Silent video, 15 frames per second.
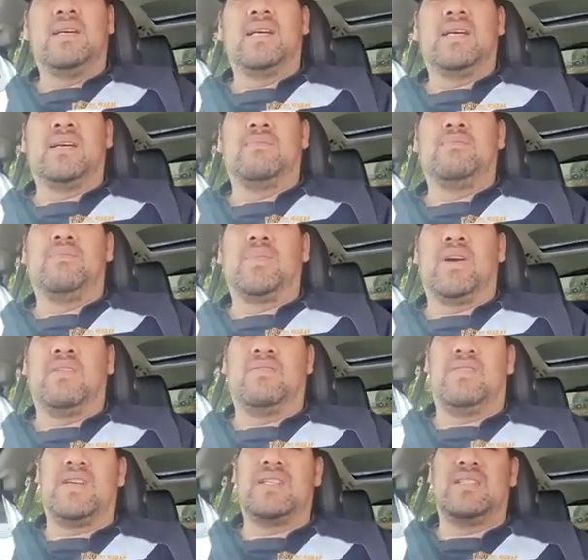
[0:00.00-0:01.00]
Um,
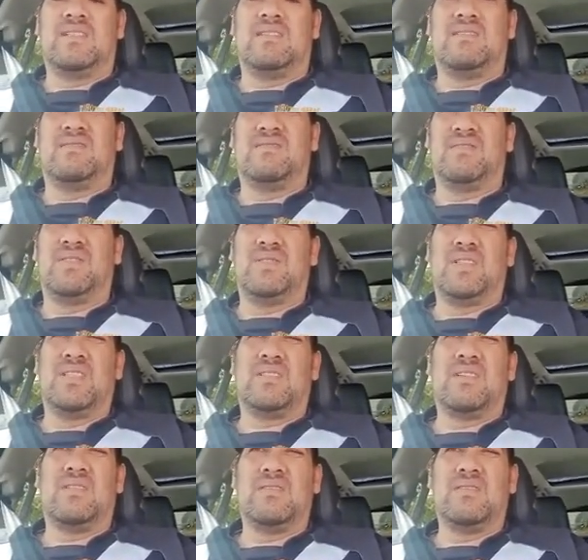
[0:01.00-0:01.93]
I've actually learned these